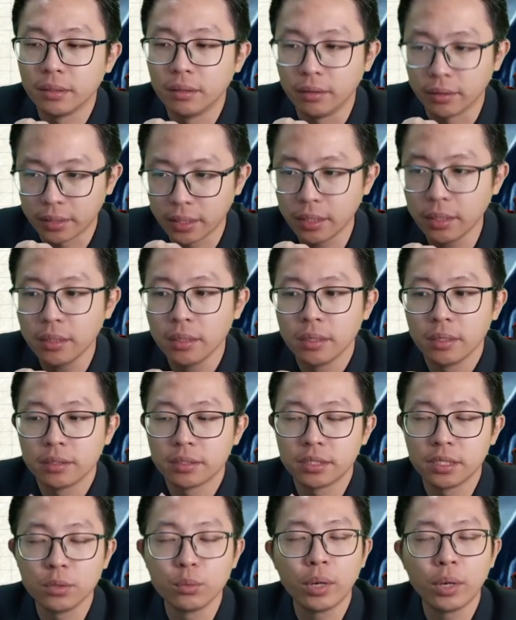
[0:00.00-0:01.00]
Okay,
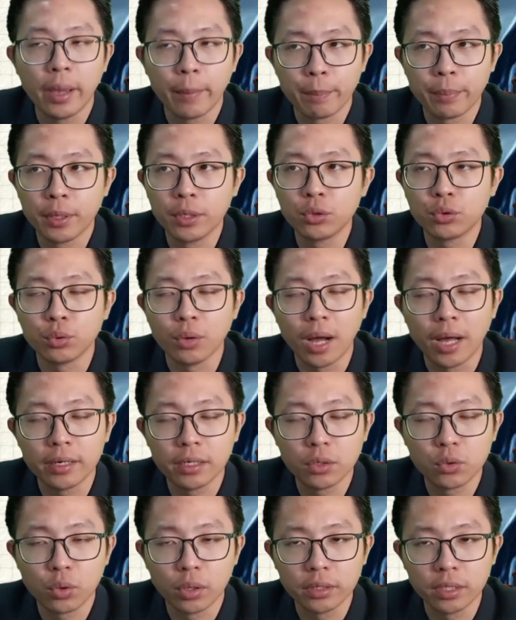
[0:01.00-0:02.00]
see what happened to
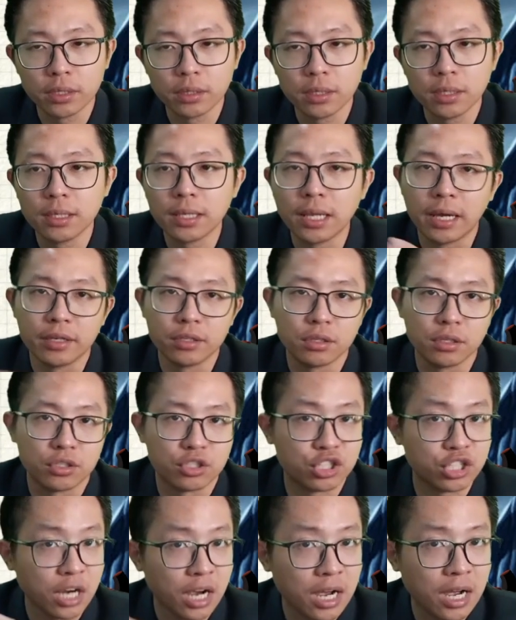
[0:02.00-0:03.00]
other quantity like the
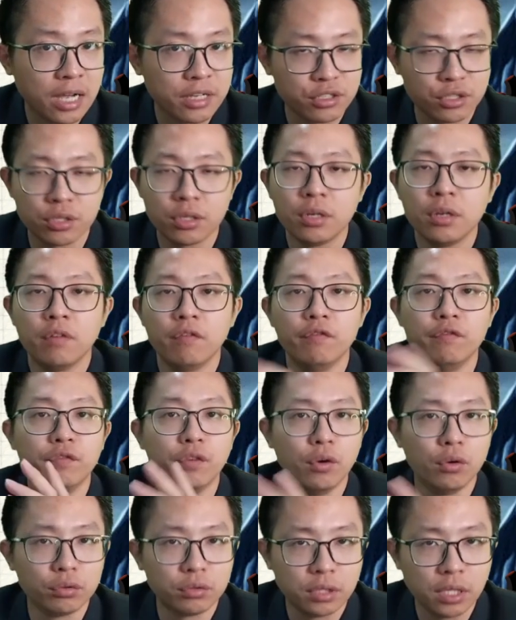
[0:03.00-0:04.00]
charge,
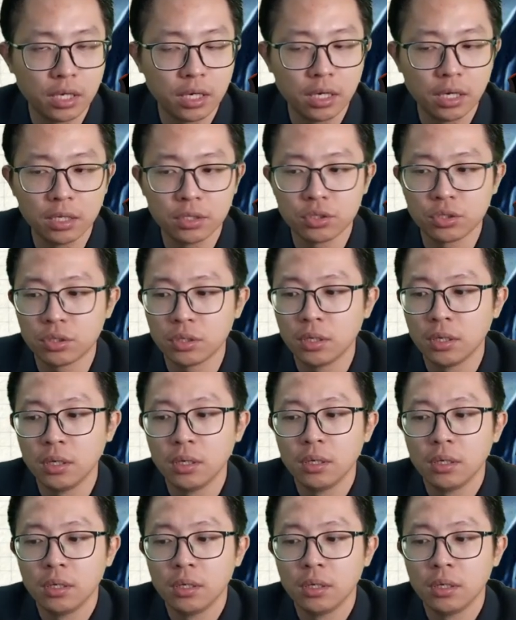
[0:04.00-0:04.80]
voltage,